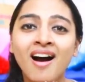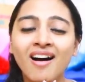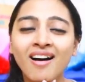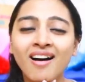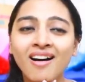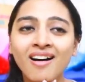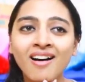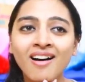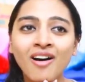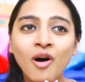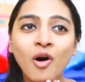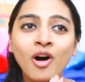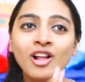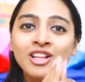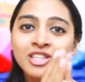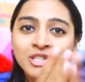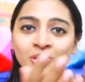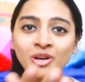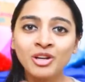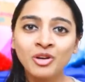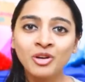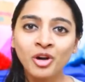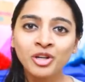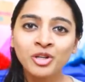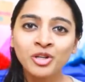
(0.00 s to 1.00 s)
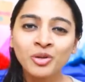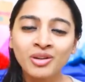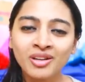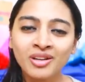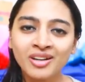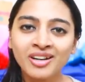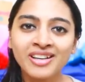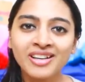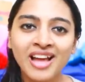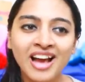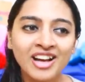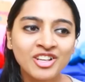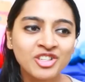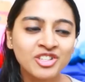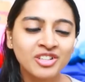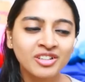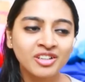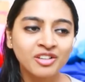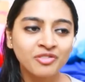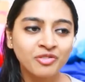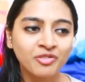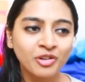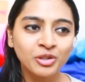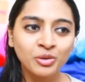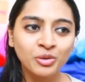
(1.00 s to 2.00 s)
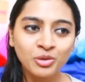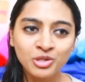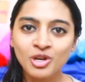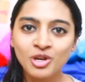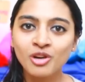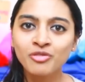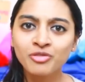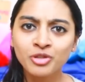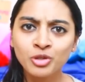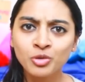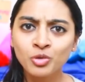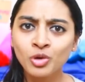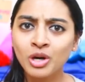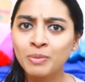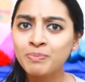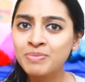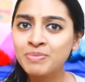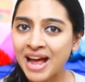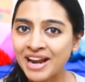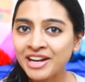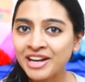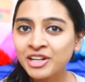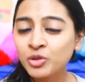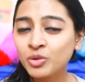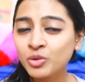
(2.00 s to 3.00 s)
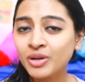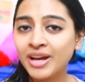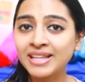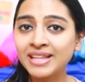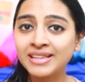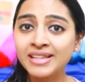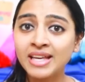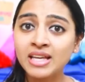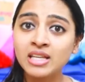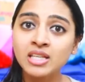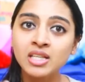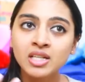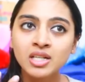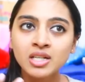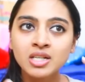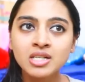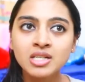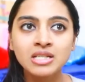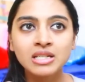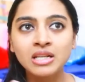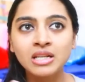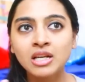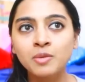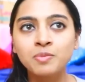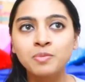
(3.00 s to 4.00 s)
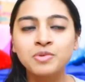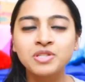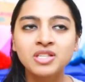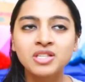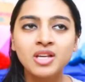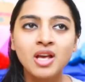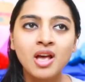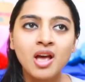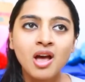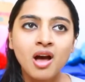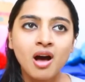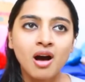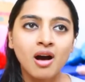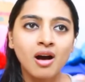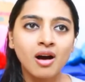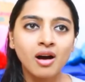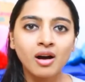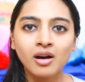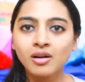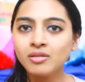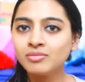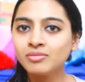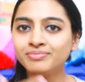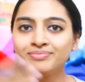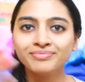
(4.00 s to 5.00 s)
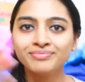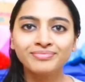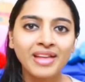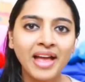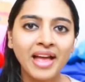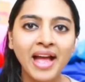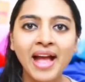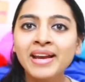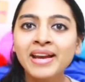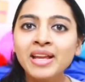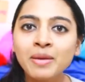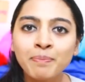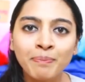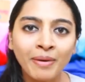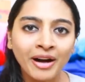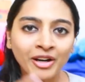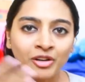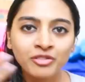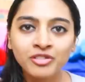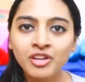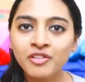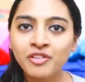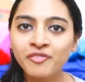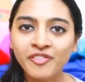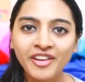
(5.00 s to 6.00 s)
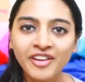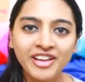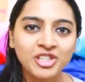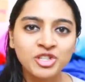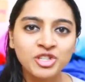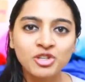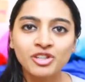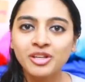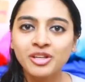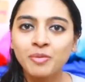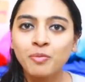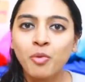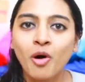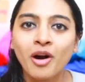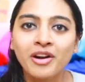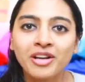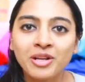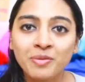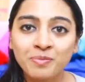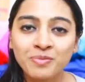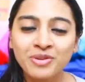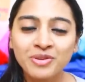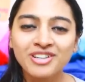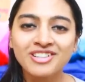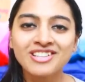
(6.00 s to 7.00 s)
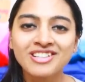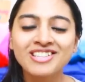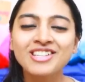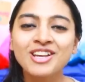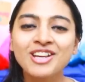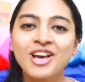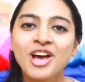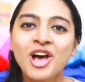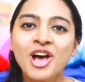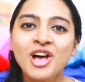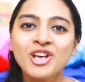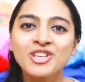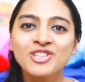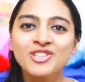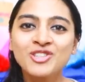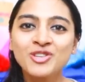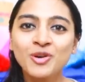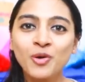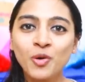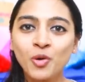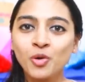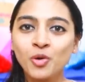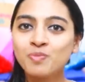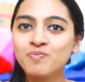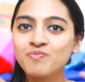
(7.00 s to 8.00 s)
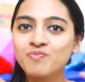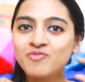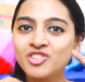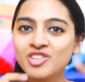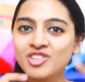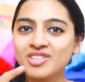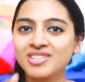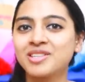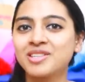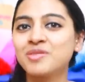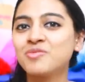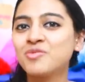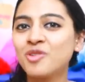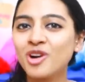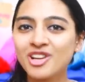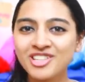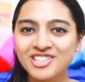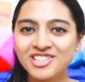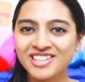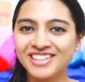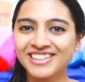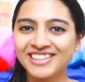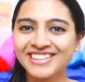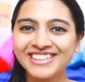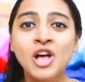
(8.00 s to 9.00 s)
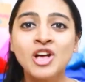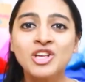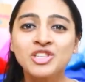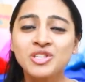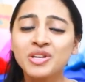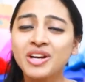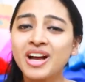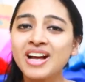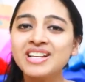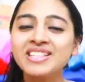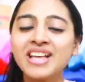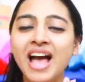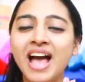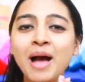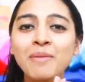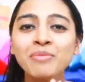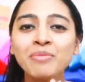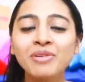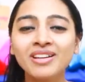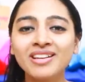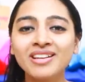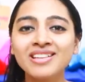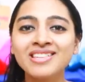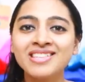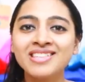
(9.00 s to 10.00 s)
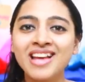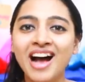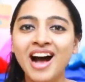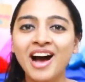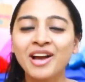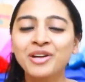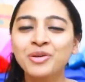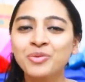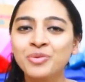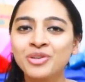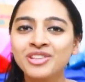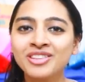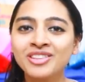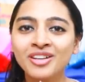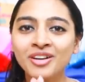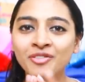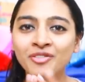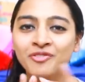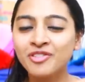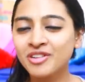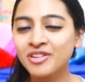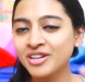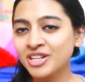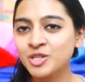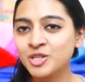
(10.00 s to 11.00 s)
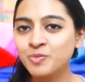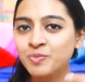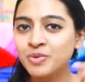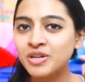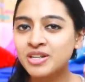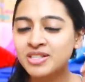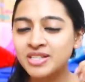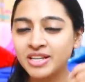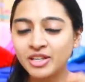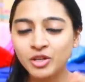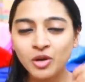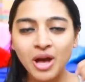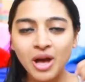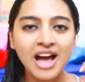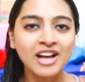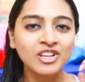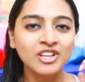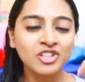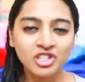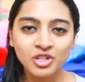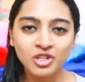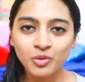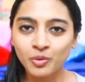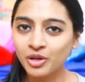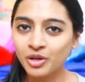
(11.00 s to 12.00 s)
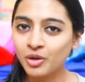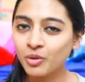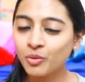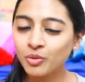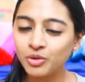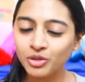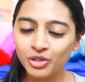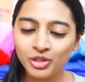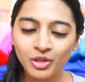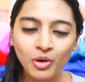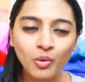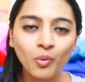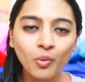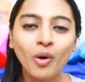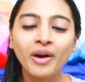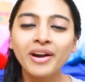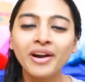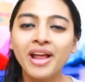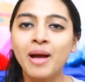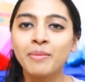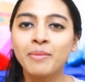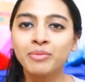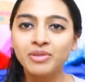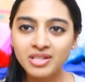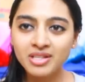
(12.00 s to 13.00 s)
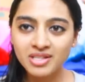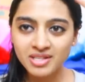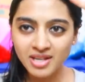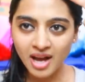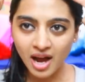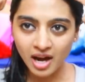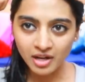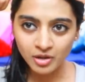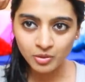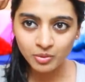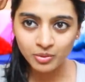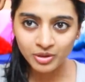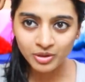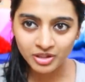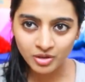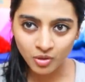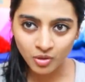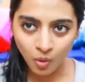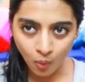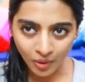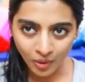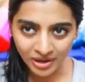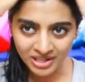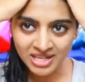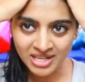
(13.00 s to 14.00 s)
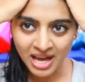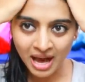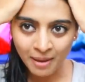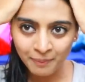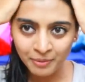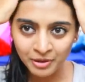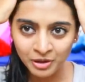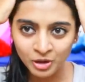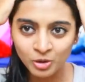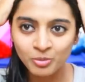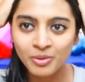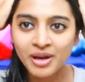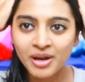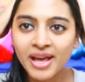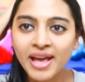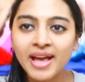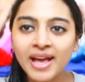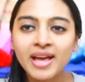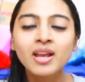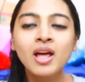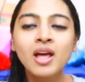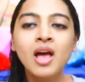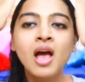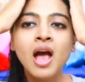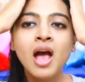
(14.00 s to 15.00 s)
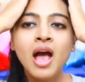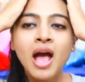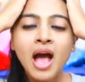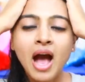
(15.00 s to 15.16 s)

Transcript: Uh, also a lot to learn actually for those of you who are planning to get their ears, lips, um, any part of their faces or their body pierced. So just keep watching. So guys, I'm gonna start with the first piercing. No, actually, you know, you know what? I'm gonna start with what has happened to my hair.